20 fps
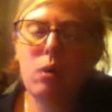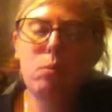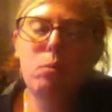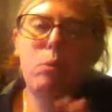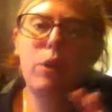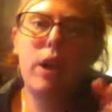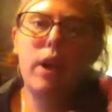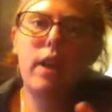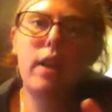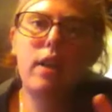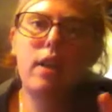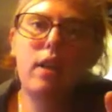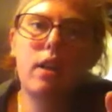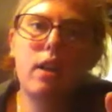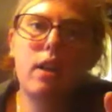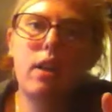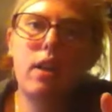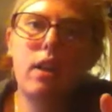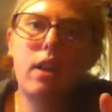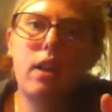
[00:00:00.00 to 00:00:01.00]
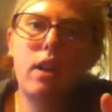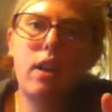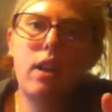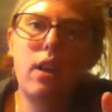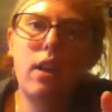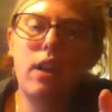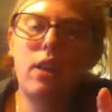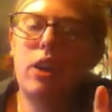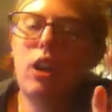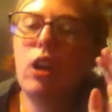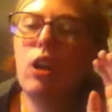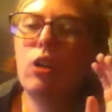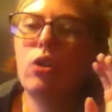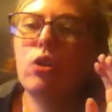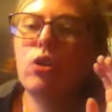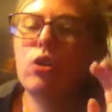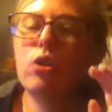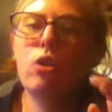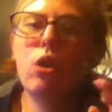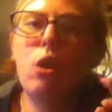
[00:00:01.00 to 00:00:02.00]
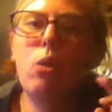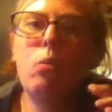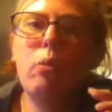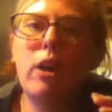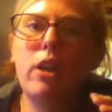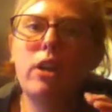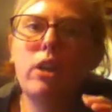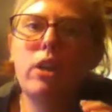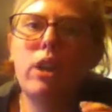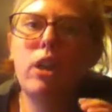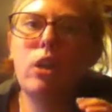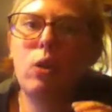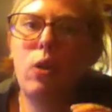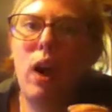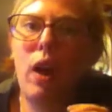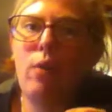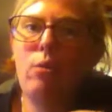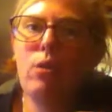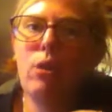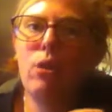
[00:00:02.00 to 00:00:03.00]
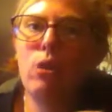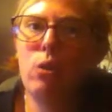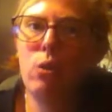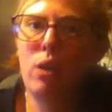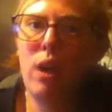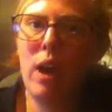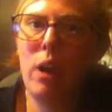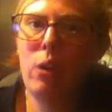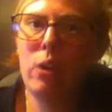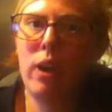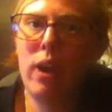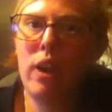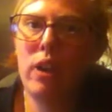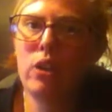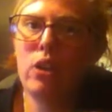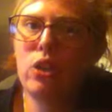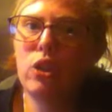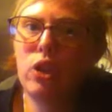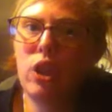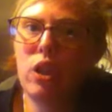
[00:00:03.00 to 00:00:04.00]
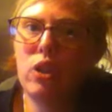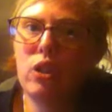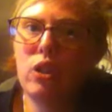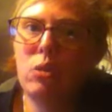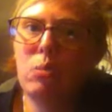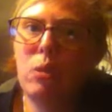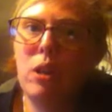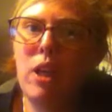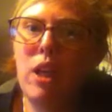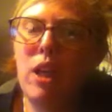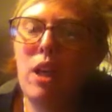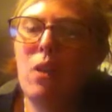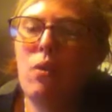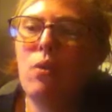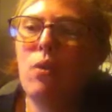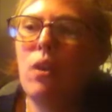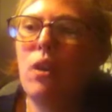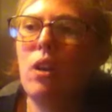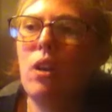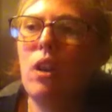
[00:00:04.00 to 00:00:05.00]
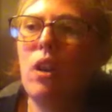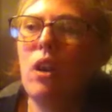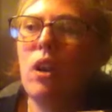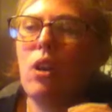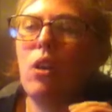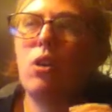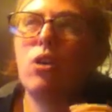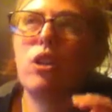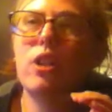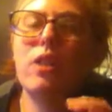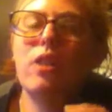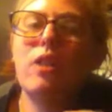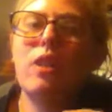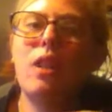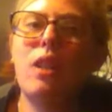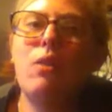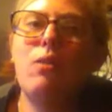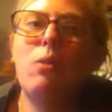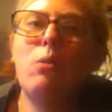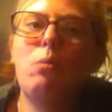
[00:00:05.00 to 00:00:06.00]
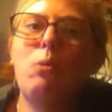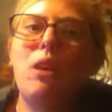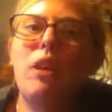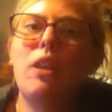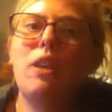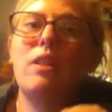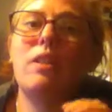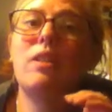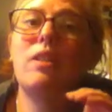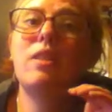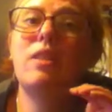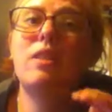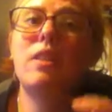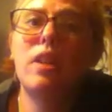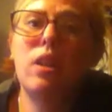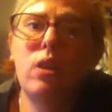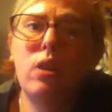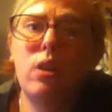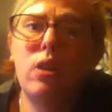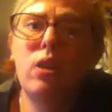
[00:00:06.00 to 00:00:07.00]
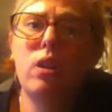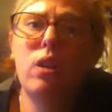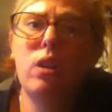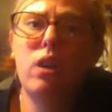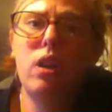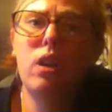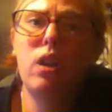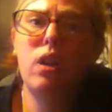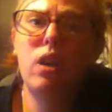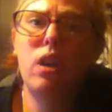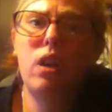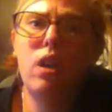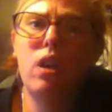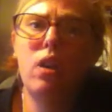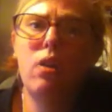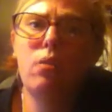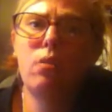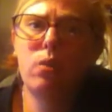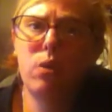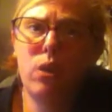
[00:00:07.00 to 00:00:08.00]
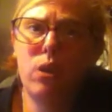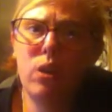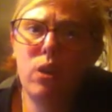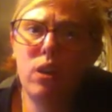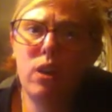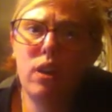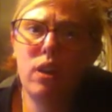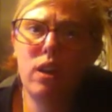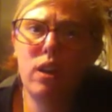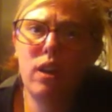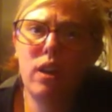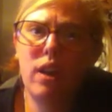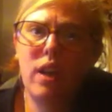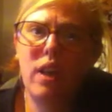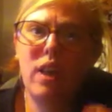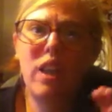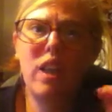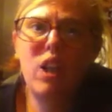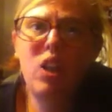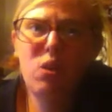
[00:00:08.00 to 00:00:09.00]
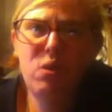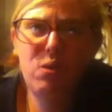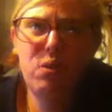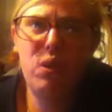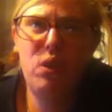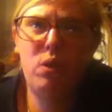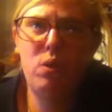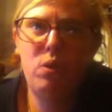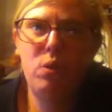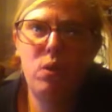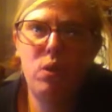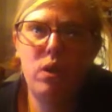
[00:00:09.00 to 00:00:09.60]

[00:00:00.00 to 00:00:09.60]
But there's so much that you have to do nowadays just to be even, or just to even be considered for an interview.